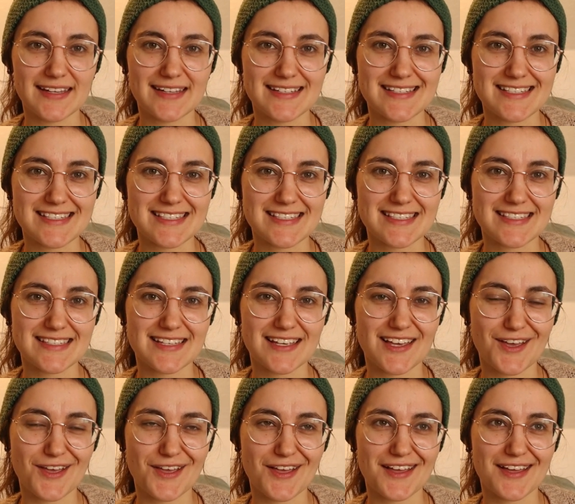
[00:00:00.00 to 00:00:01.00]
Is
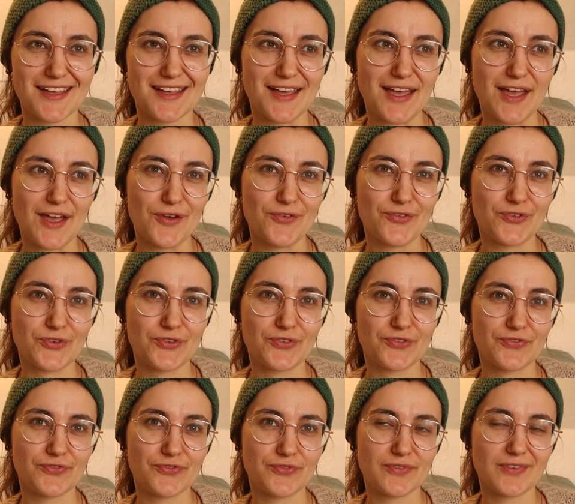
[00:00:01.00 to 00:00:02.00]
if